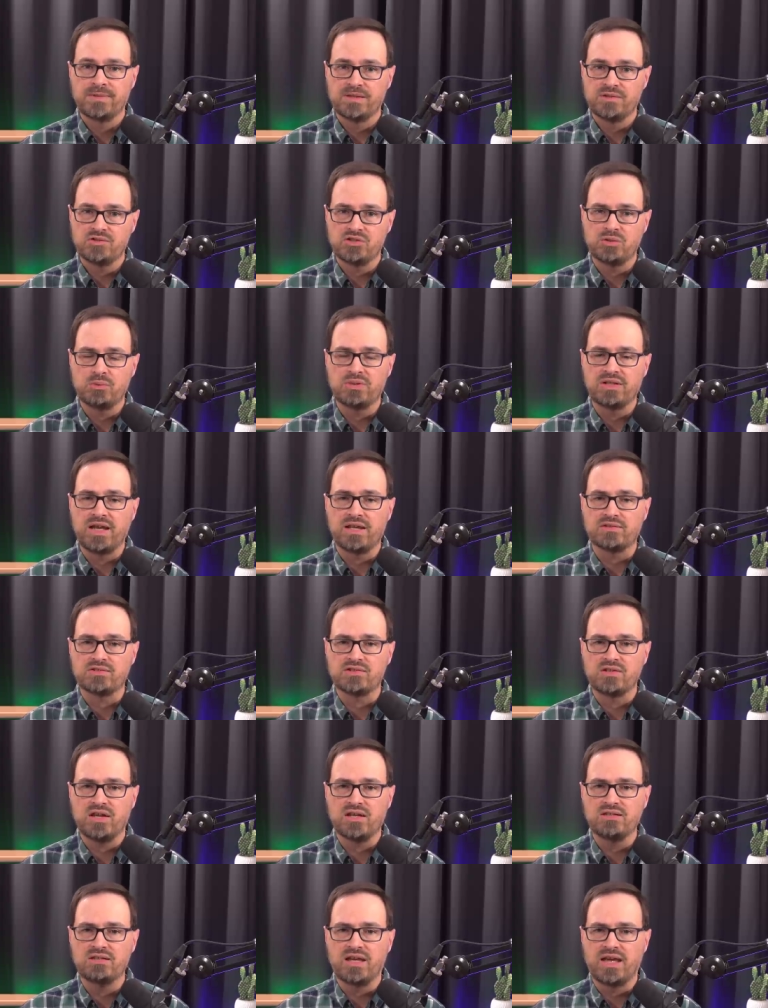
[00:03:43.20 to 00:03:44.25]
She went
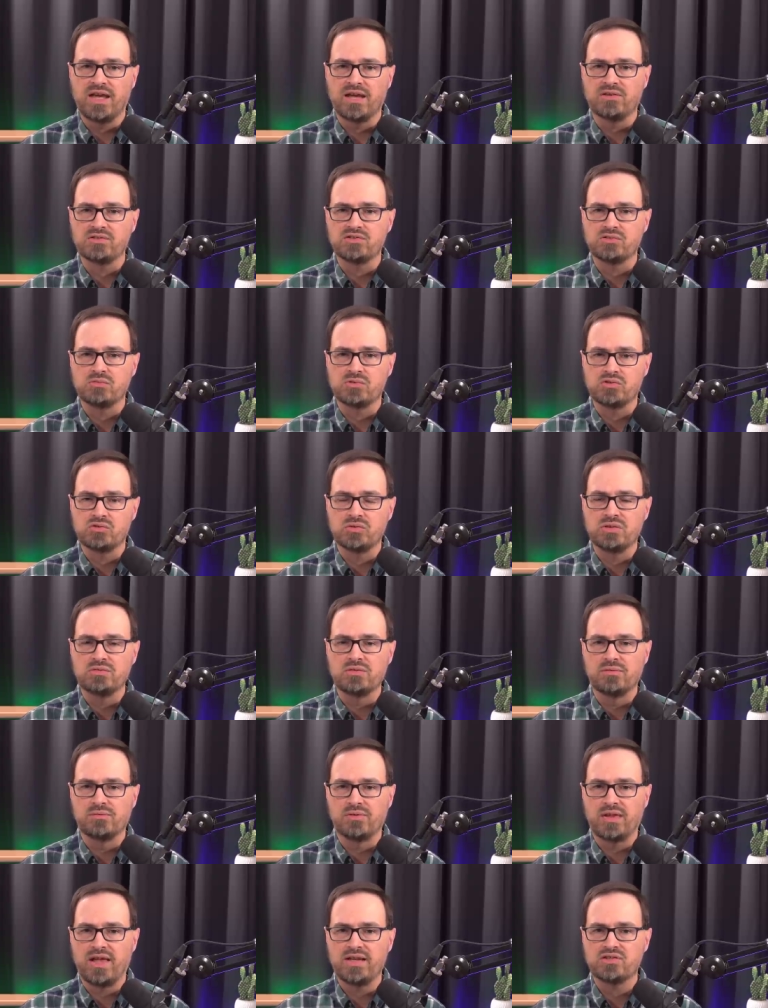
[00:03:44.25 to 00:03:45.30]
outside the house and retrieved a
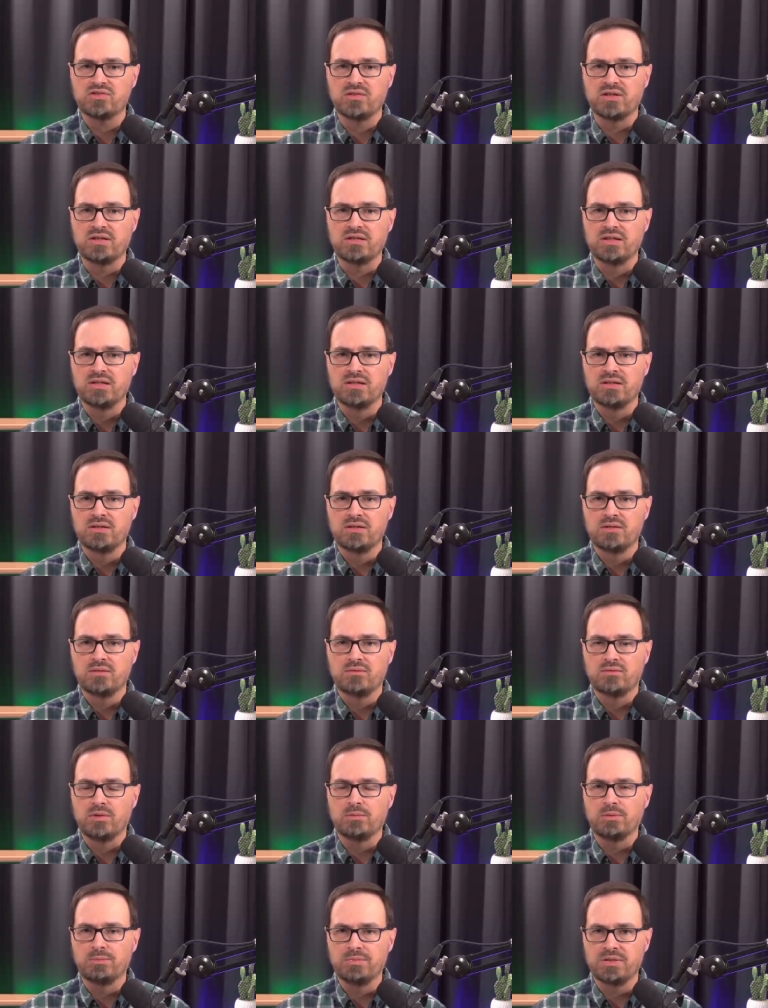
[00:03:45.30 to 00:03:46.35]
flashlight
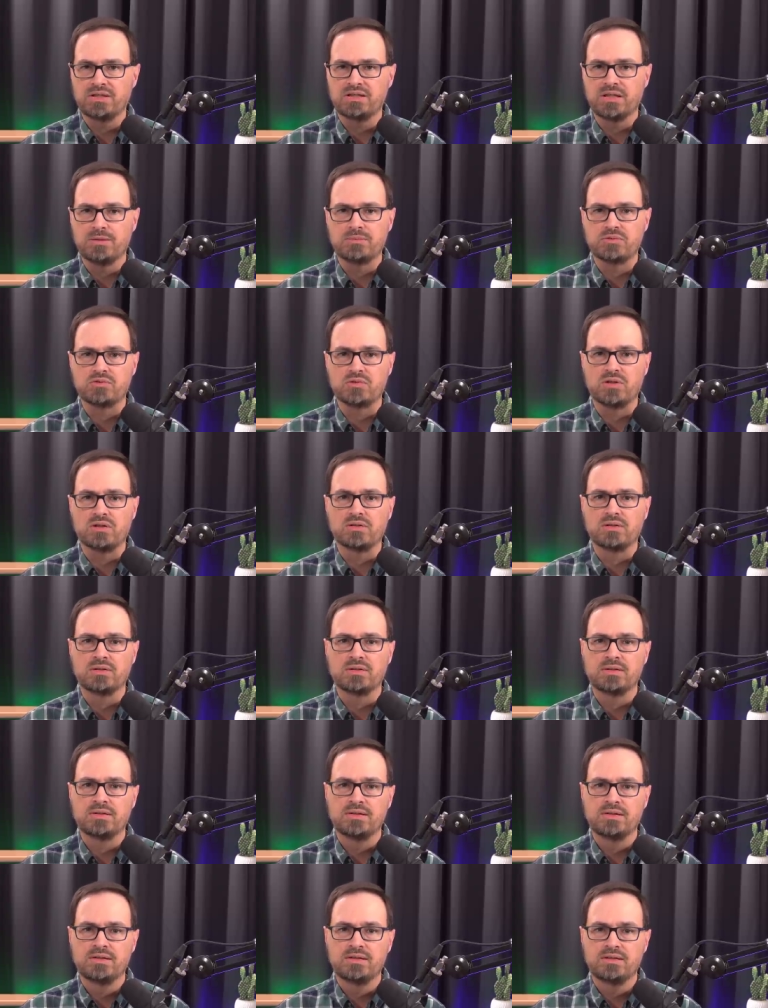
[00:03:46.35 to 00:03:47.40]
from a pickup truck,
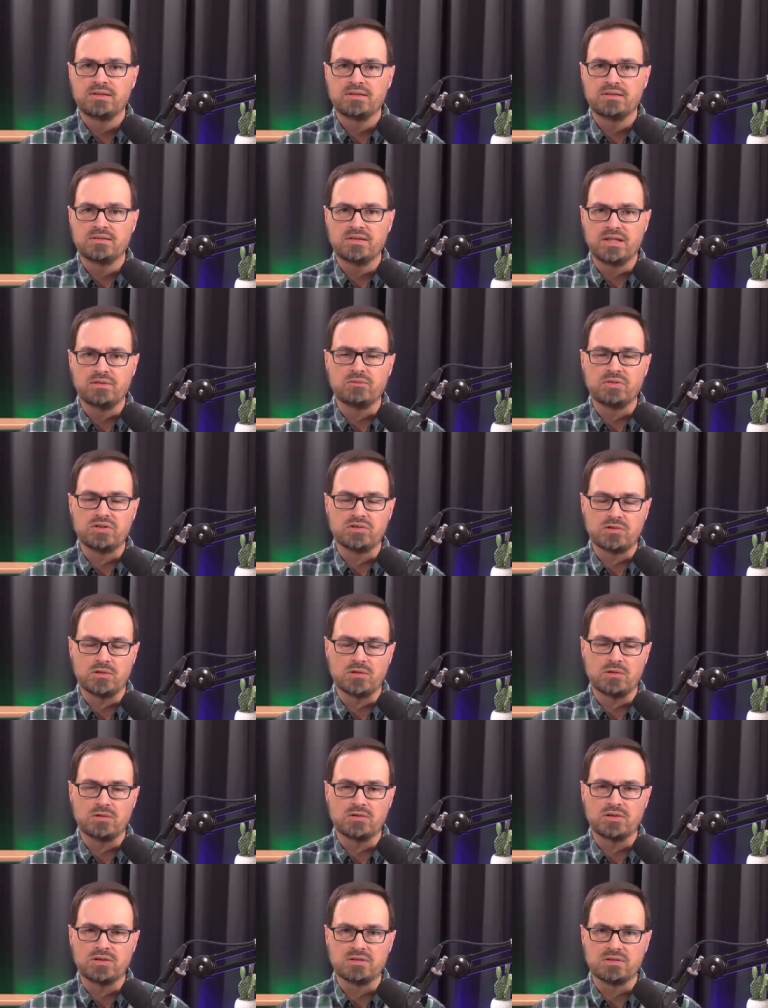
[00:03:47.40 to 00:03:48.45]
then
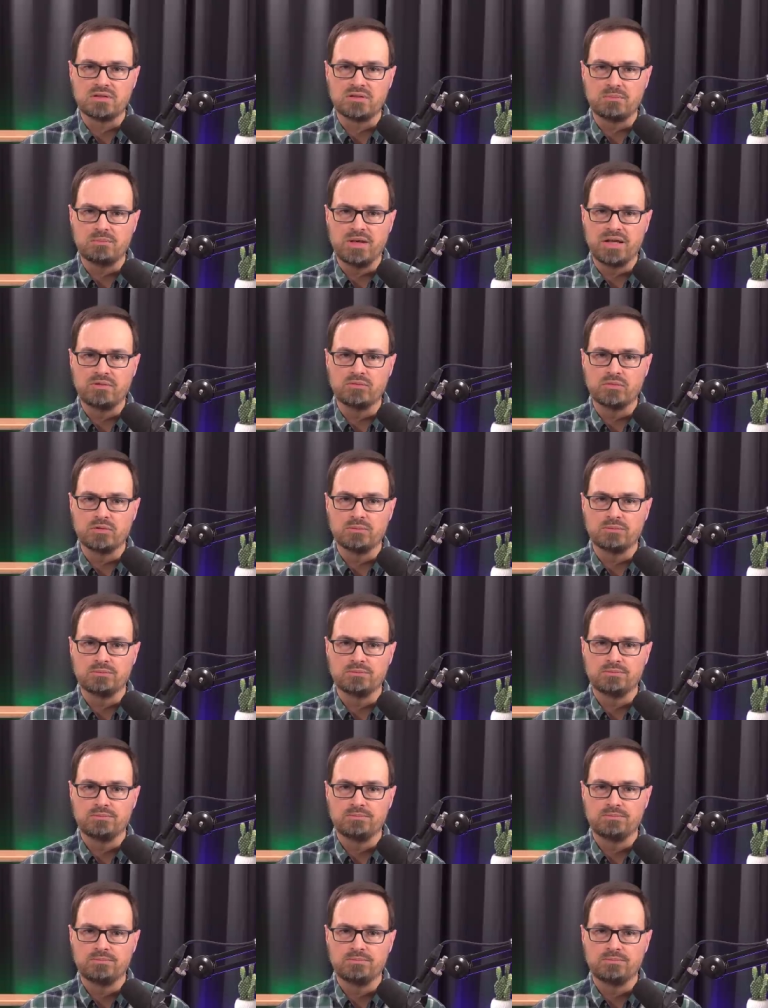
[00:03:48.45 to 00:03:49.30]
returned to the bedroom.